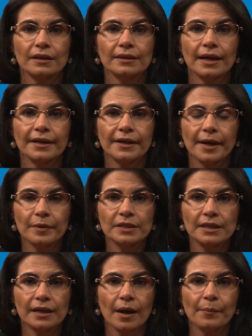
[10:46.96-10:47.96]
that
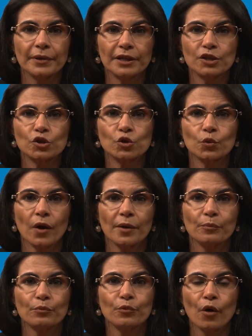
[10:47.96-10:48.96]
enables the companies to
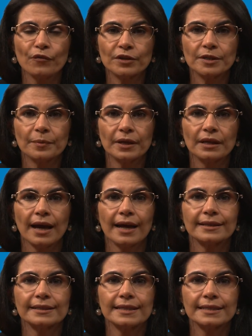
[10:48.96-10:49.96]
run profitable
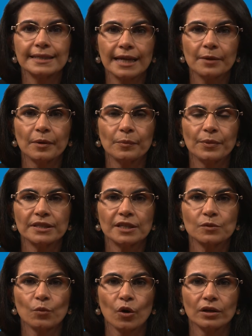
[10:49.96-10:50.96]
and sustainable
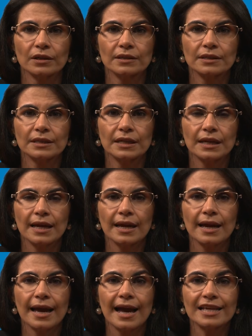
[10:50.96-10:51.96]
business models,
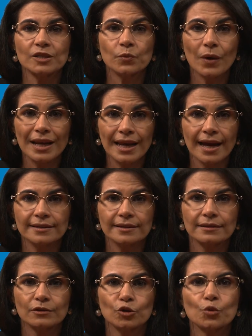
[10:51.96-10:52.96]
as well
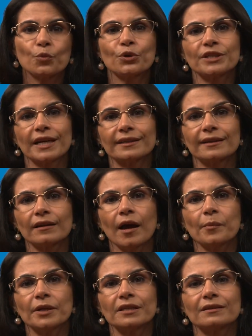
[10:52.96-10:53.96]
as to protect the
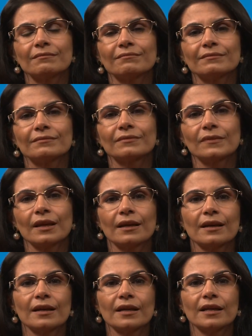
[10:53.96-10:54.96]
climate.
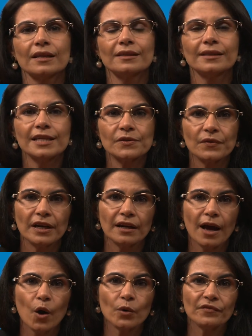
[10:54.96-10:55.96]
This will
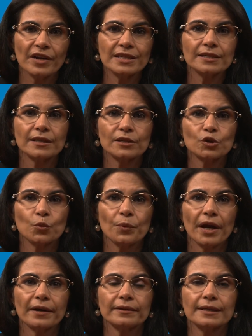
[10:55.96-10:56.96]
allow investors to
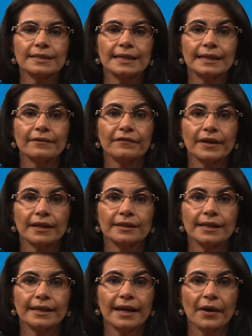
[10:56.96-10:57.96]
bear the
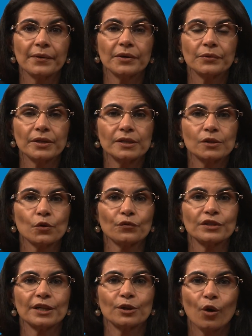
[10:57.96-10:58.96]
significant inherent risks
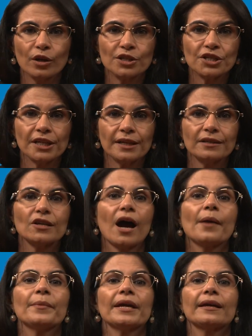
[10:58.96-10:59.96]
of technology,
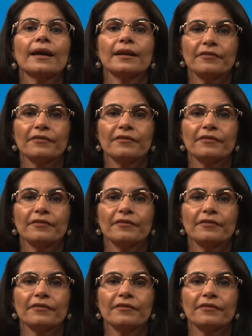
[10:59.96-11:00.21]
timing, and